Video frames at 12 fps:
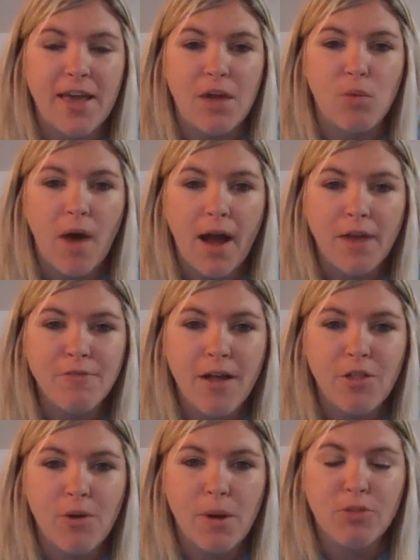and why
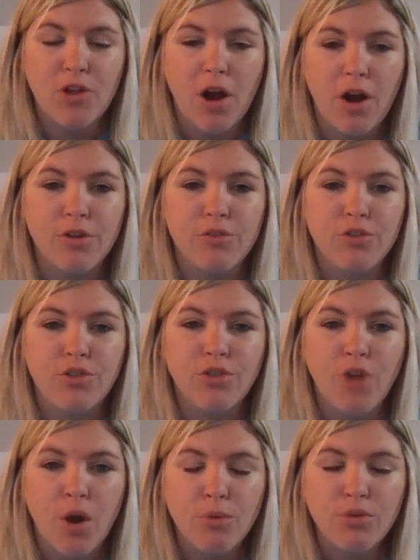follow-ups are
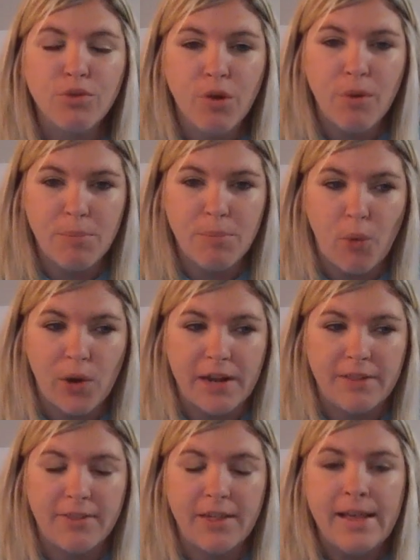so
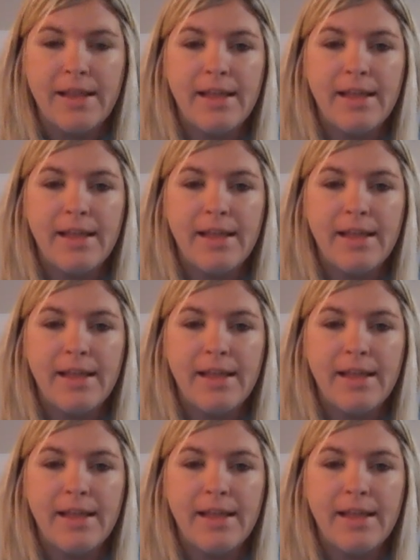important.